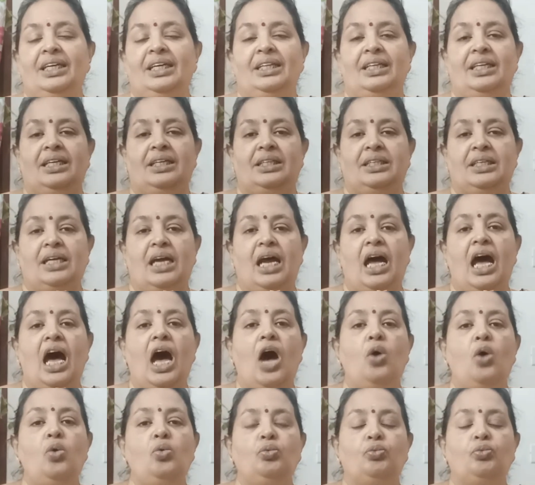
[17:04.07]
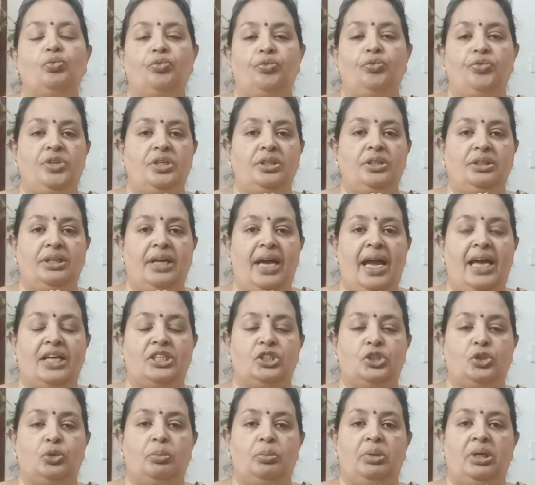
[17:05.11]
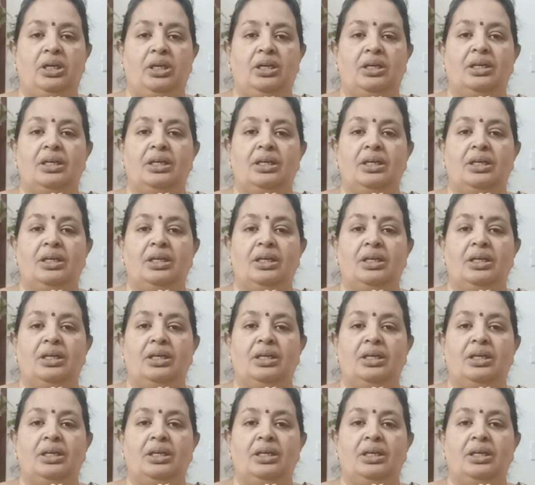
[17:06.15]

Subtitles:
that how fear has to be